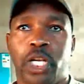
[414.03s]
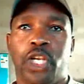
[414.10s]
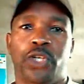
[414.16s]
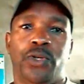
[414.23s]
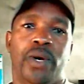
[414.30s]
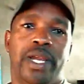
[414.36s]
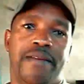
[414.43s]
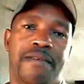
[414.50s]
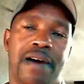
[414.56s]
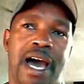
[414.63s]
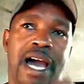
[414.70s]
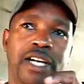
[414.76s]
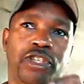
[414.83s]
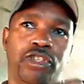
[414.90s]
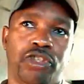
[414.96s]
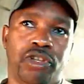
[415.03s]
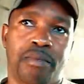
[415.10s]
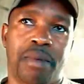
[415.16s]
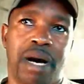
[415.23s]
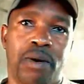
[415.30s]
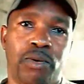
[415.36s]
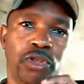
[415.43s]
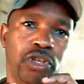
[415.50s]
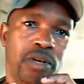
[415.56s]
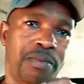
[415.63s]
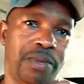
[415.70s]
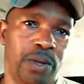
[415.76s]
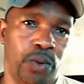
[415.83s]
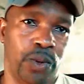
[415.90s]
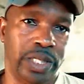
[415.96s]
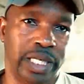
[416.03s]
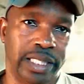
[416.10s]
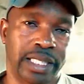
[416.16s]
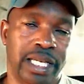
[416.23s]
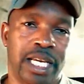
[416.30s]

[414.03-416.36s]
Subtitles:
So if I'll drop the orders,